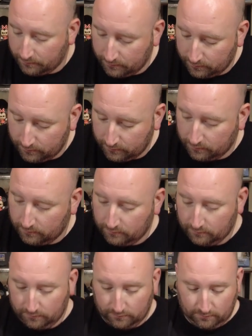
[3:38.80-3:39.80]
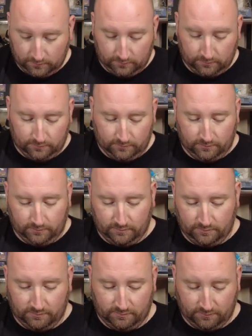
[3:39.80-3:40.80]

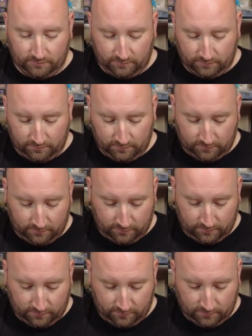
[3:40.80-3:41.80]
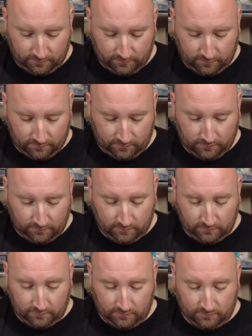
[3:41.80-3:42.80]

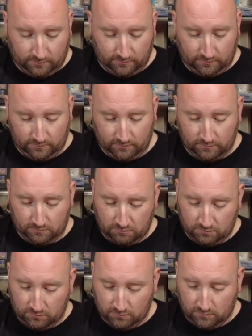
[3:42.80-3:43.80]
(silent)